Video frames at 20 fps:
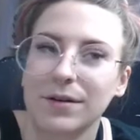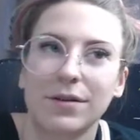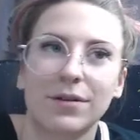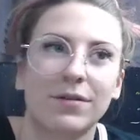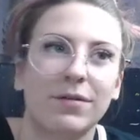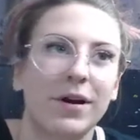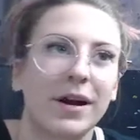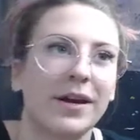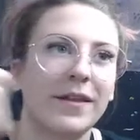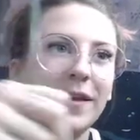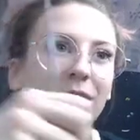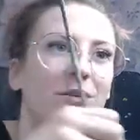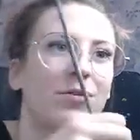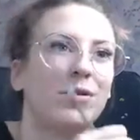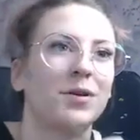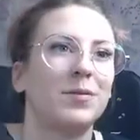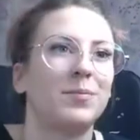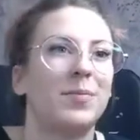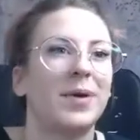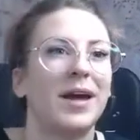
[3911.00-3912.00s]
Right? Like, you
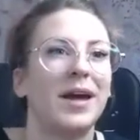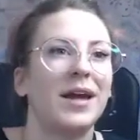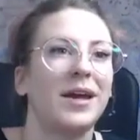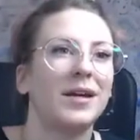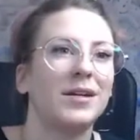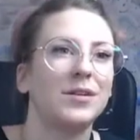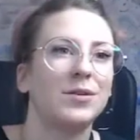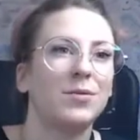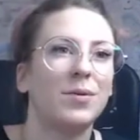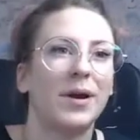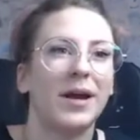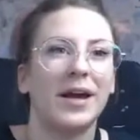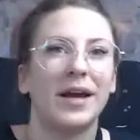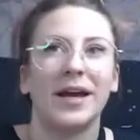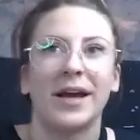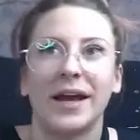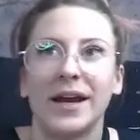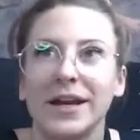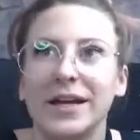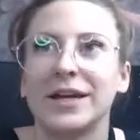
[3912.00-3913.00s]
can paint away
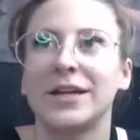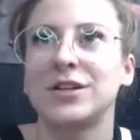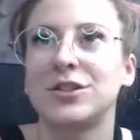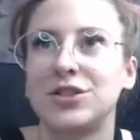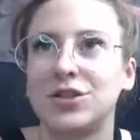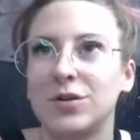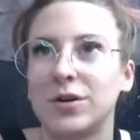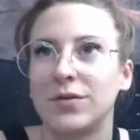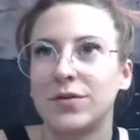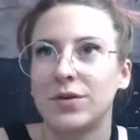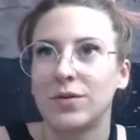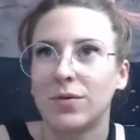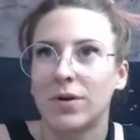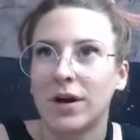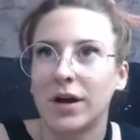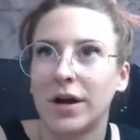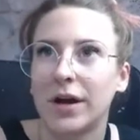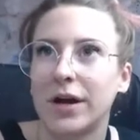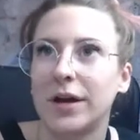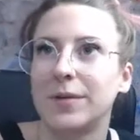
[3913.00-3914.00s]
any issue if you
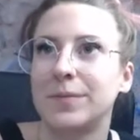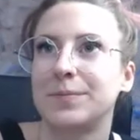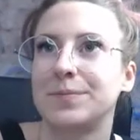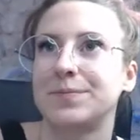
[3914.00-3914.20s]
want.